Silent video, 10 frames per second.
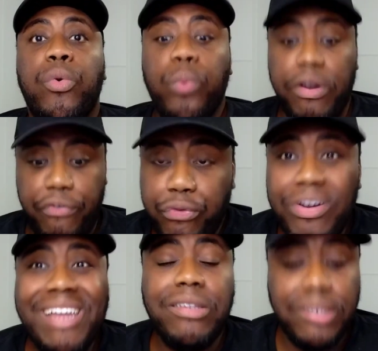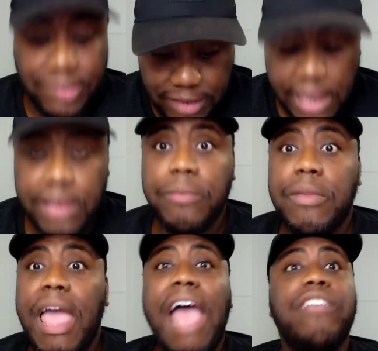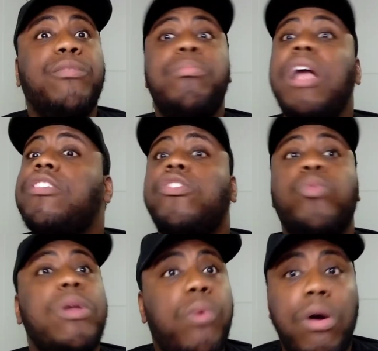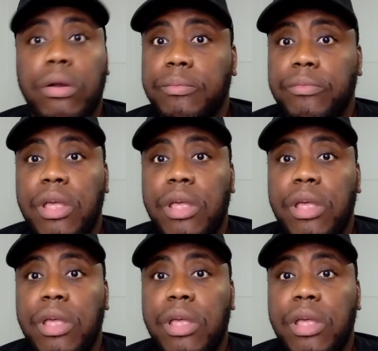we're free to sin as much as we want